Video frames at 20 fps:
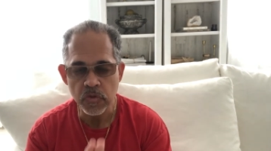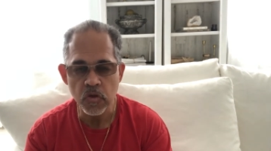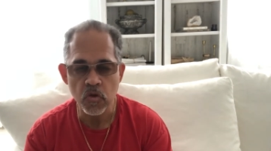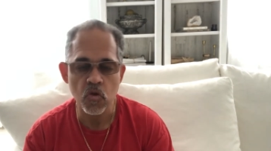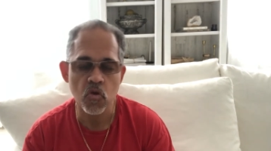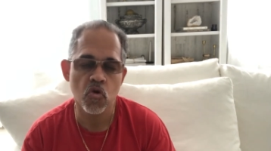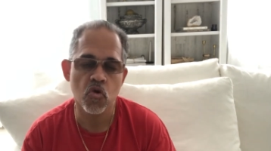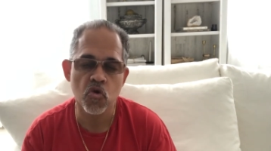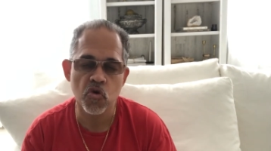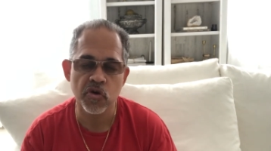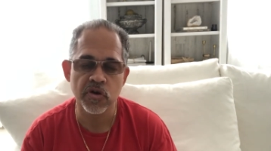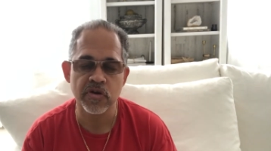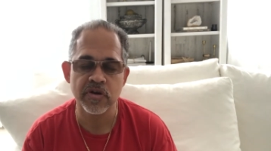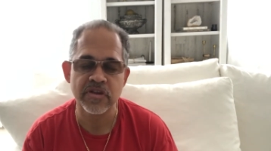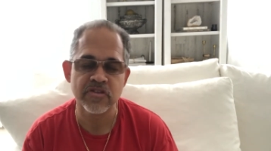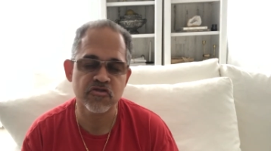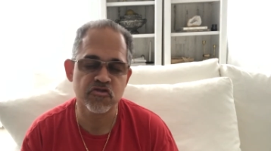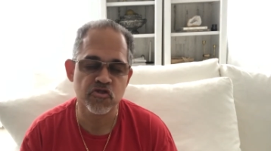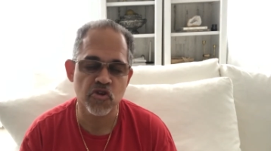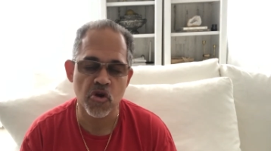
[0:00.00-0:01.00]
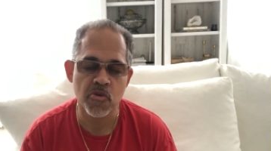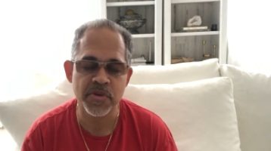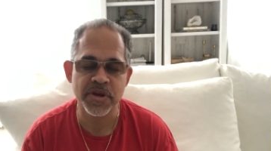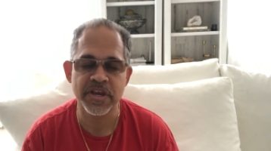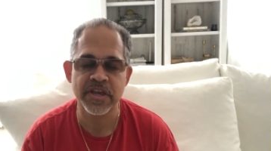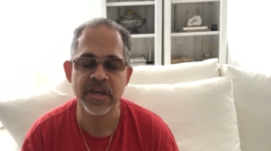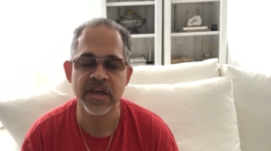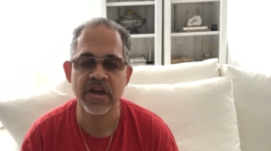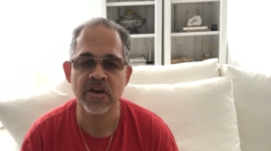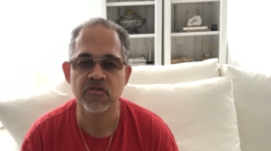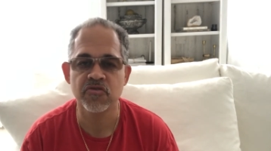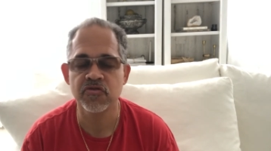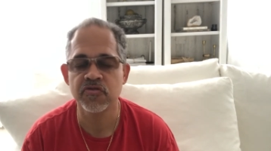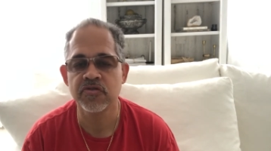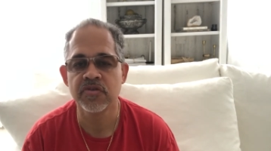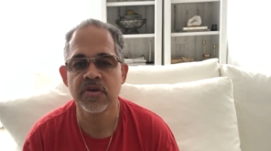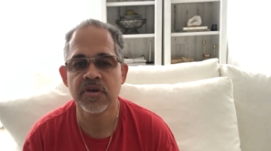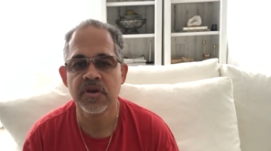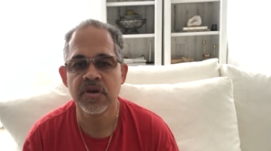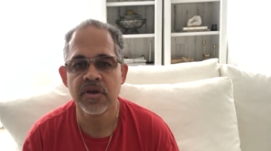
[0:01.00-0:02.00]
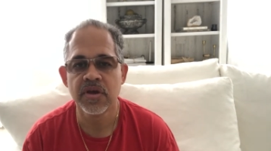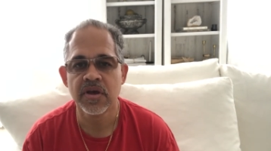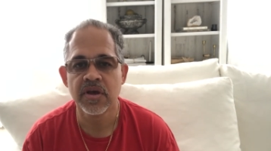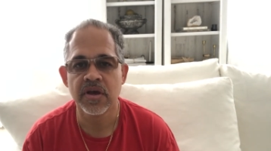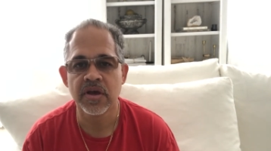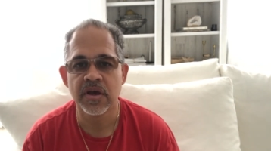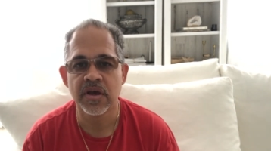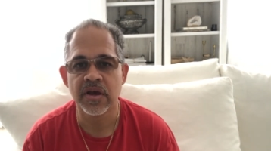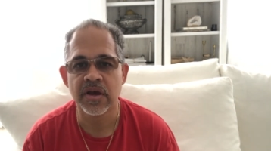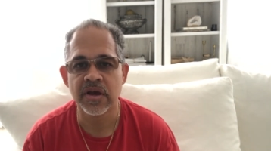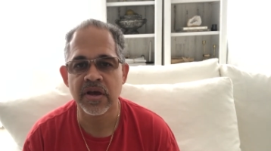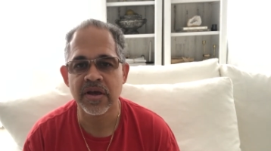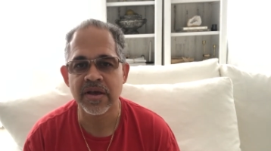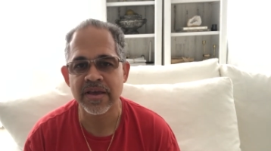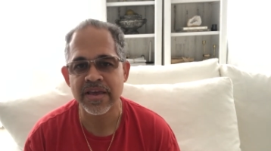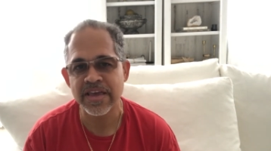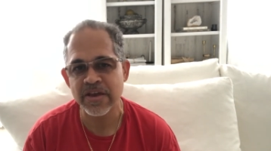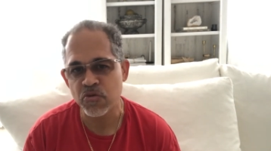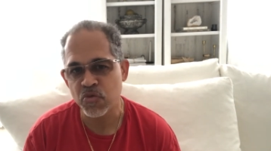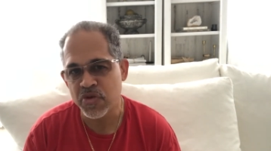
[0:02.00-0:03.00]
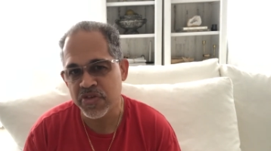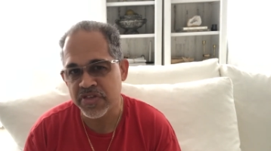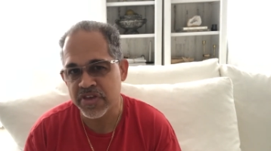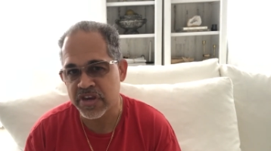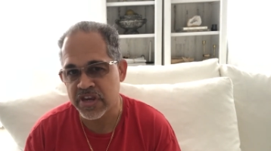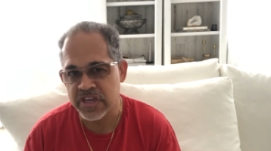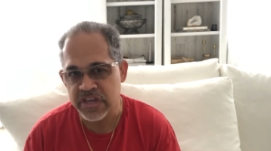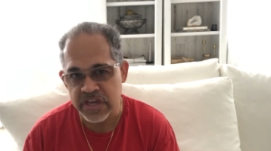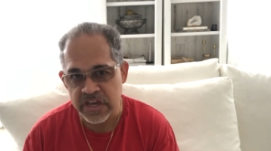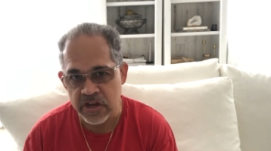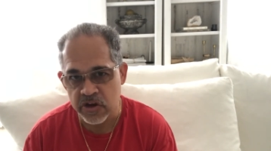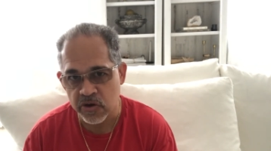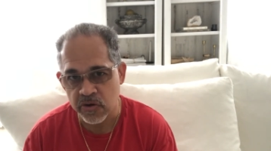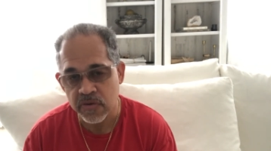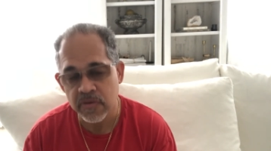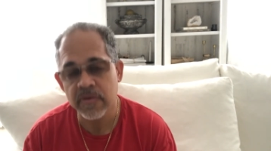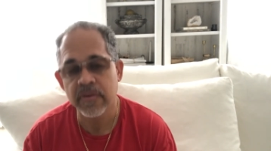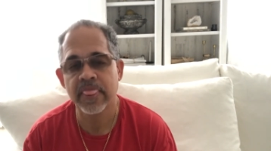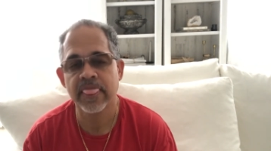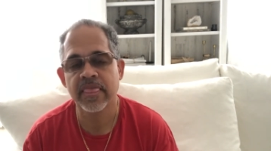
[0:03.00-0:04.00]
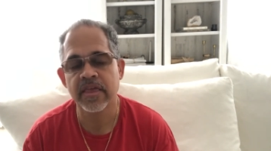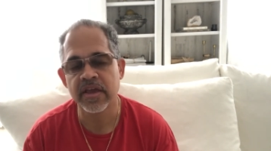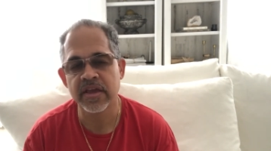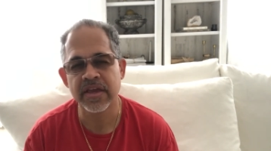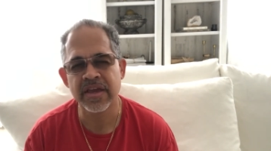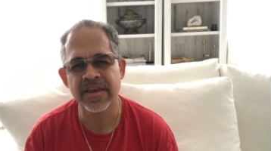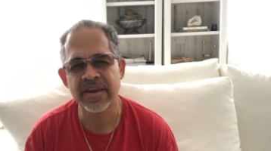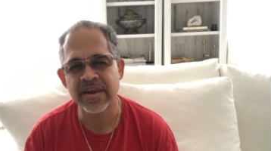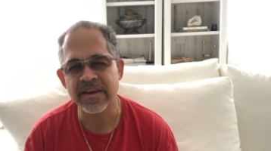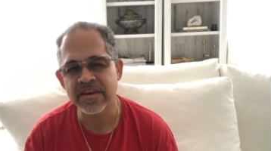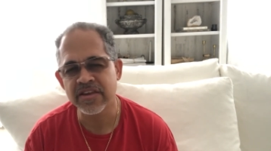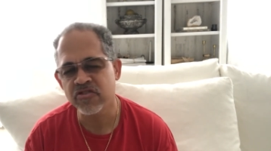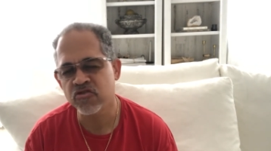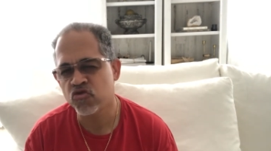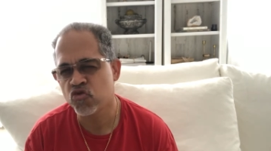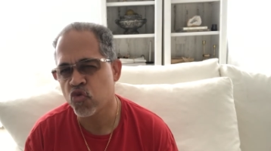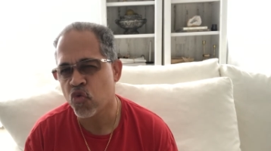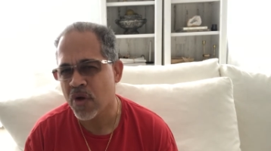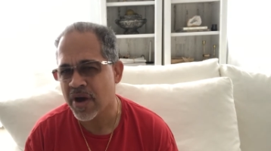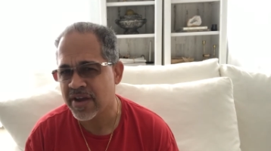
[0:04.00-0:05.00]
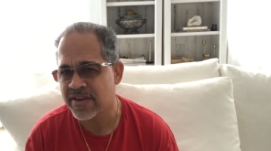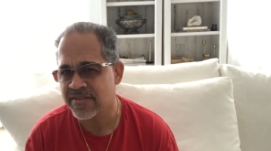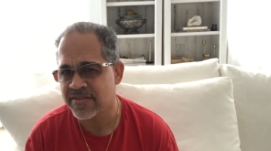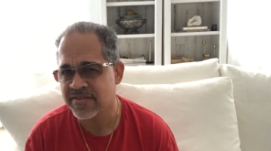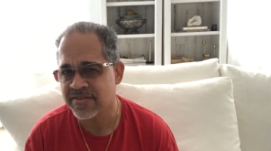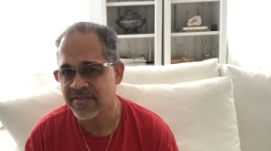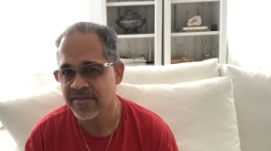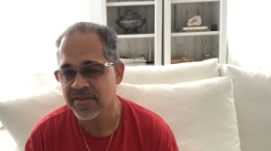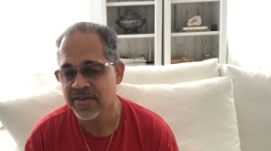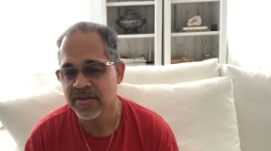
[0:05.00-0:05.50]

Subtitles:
or installment accounts within a year. Again, at least twice,